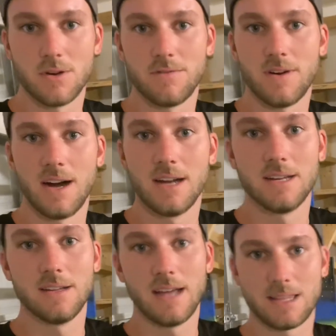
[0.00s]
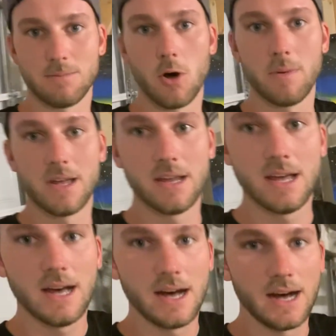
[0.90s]
to find at the moment.
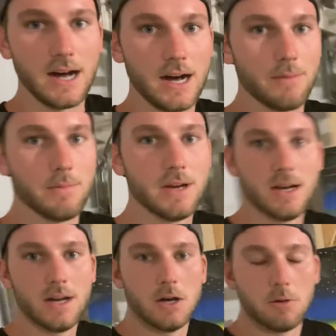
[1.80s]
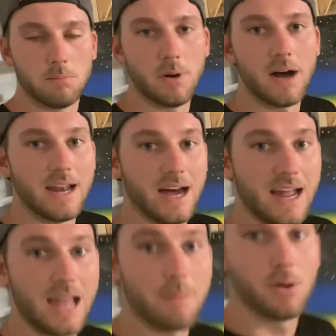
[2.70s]
Um, but I
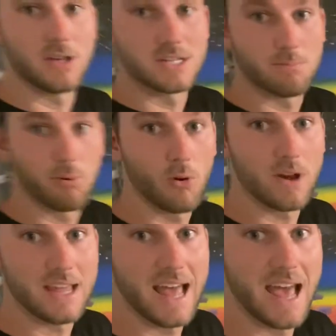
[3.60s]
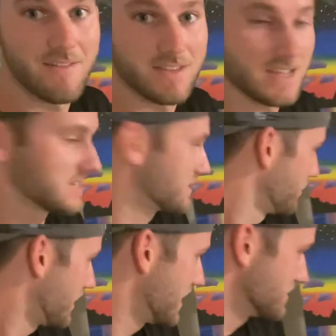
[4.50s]
am putting some pretty heavy
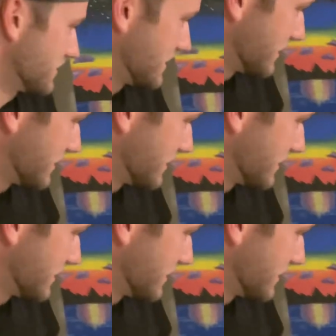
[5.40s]
supplies on